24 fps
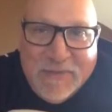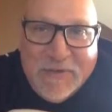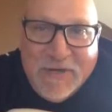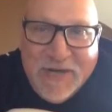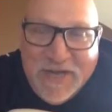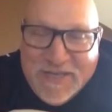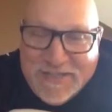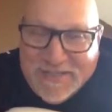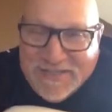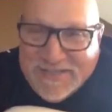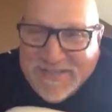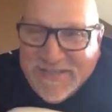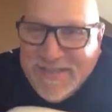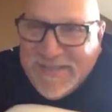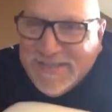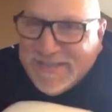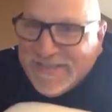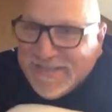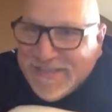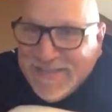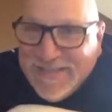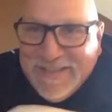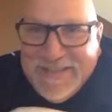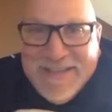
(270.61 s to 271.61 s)

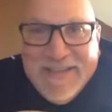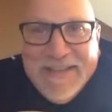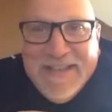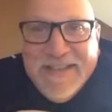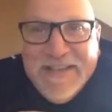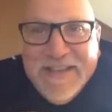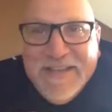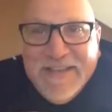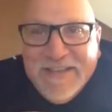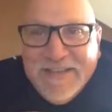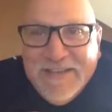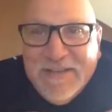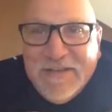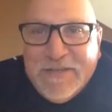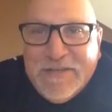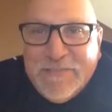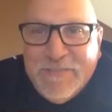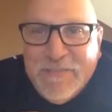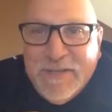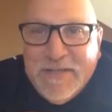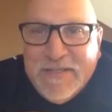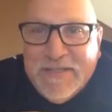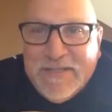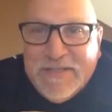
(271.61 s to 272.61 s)
process,
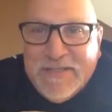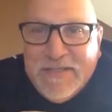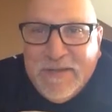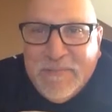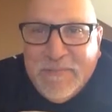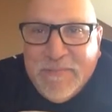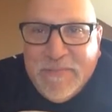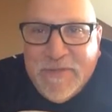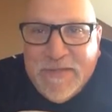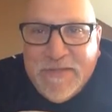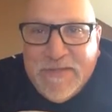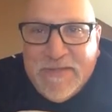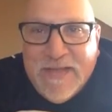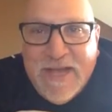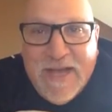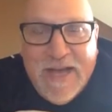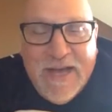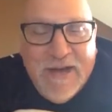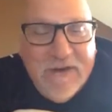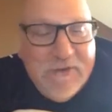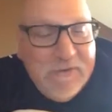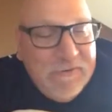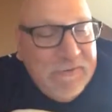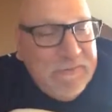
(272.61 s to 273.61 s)
there's been something.
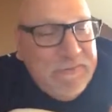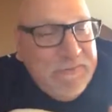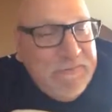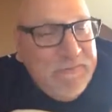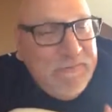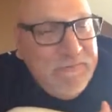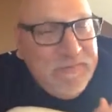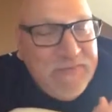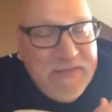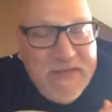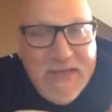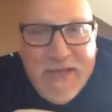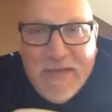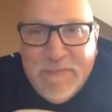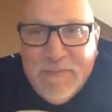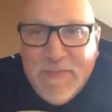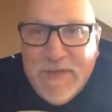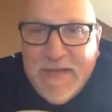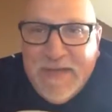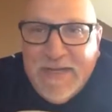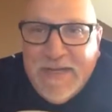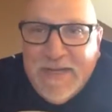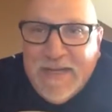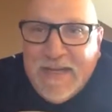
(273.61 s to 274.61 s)
Now, I
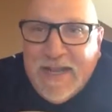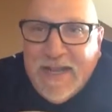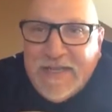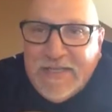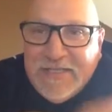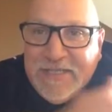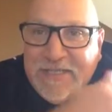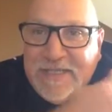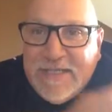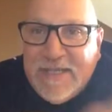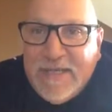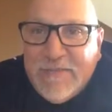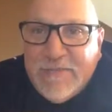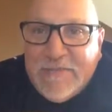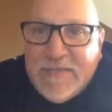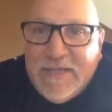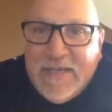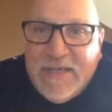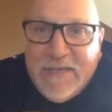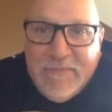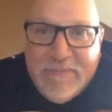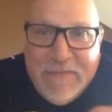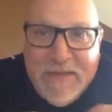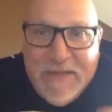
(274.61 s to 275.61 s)
mean, and I just keep
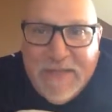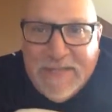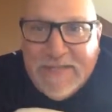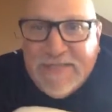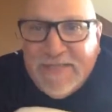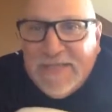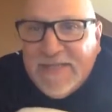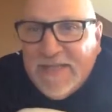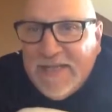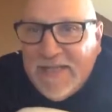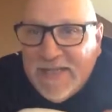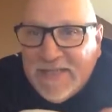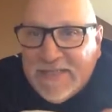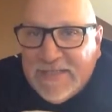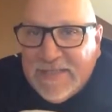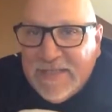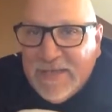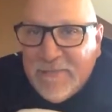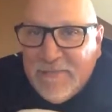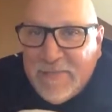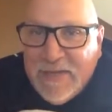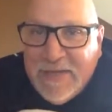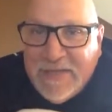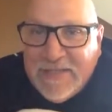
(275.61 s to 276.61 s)
saying, make it to the next
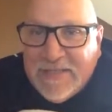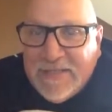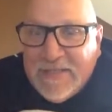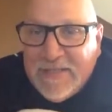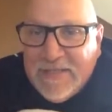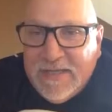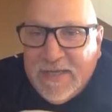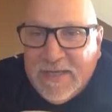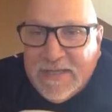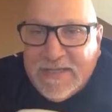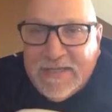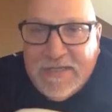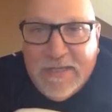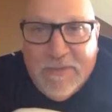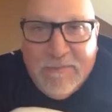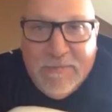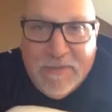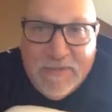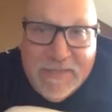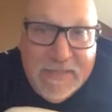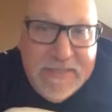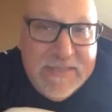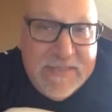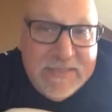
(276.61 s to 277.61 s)
step, make it to the next
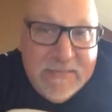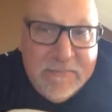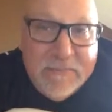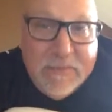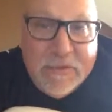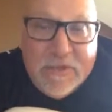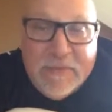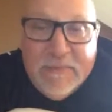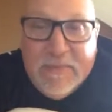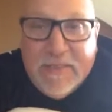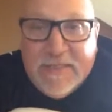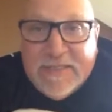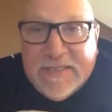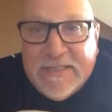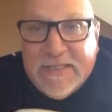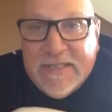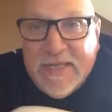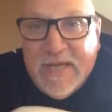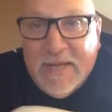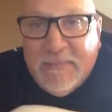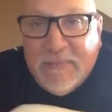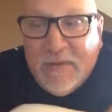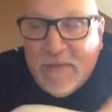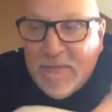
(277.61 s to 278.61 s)
step. And this is a pretty big
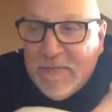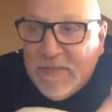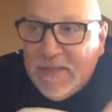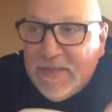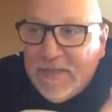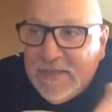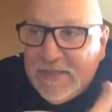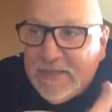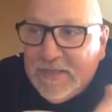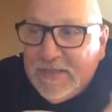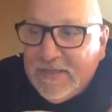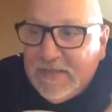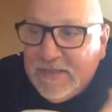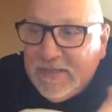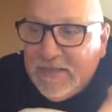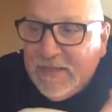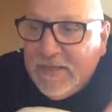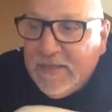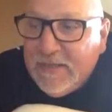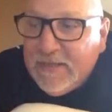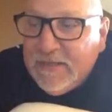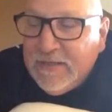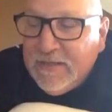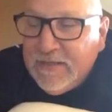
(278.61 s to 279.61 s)
step. I mean, this is
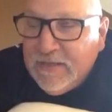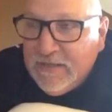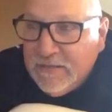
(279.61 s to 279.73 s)
the